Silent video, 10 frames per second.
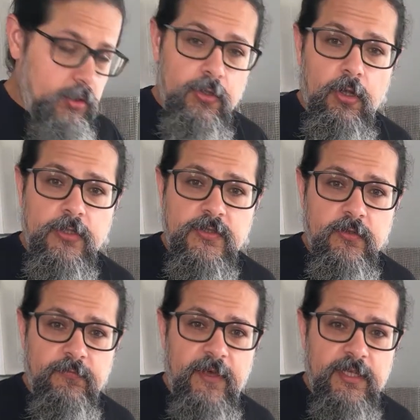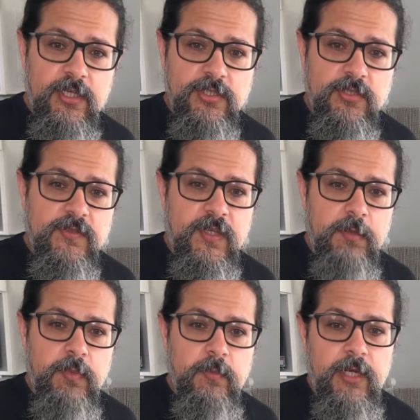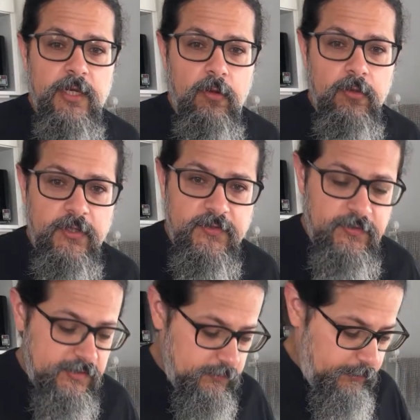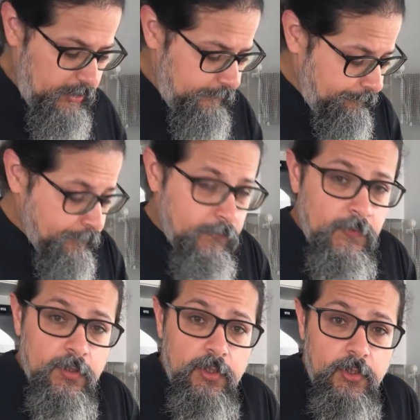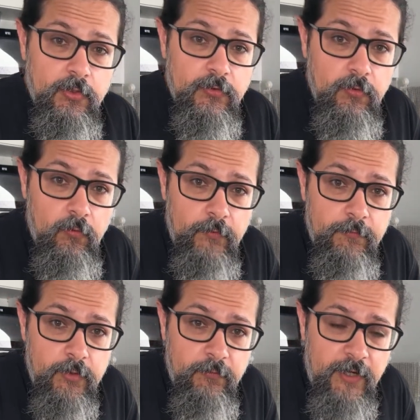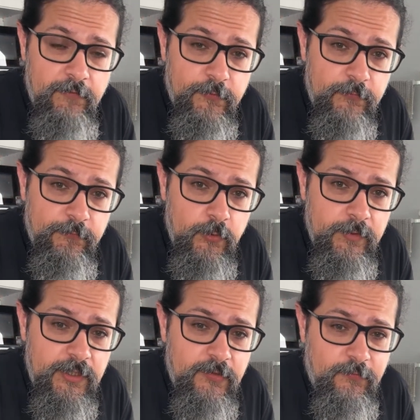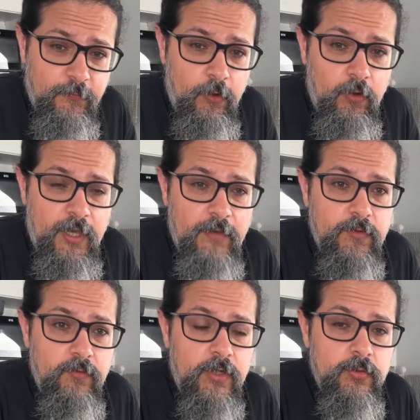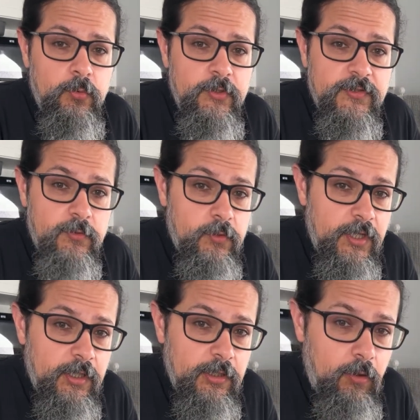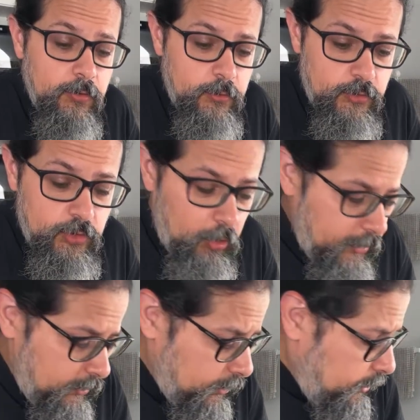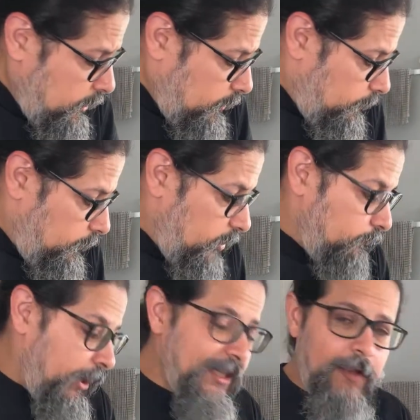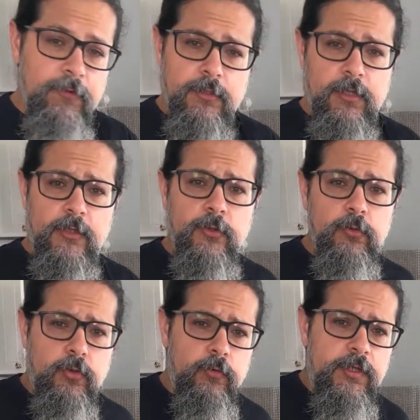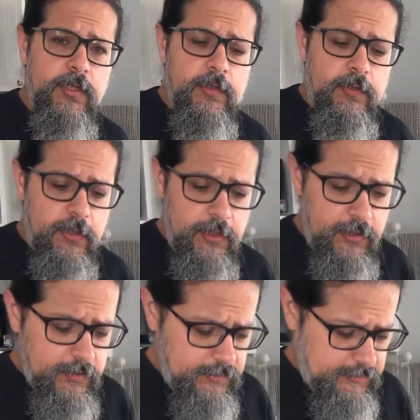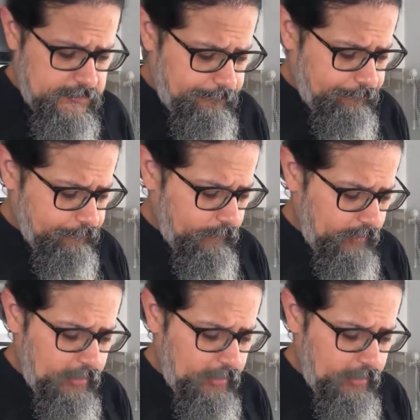lots of variations can be made on this recipe. So we will wait for a few minutes for everyone who is cooking along to join. Meanwhile, I will run you through the ingredients.